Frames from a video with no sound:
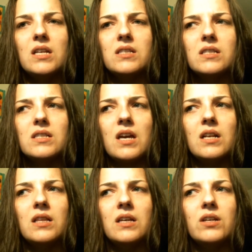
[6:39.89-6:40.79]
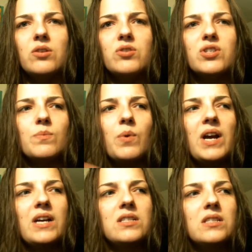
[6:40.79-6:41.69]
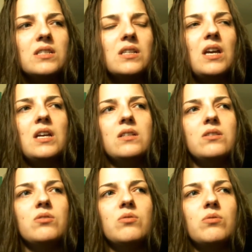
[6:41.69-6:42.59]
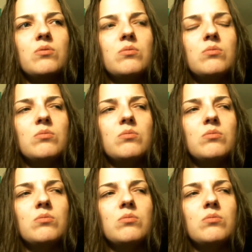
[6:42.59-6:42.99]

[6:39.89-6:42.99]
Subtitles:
It's kind of like you just press into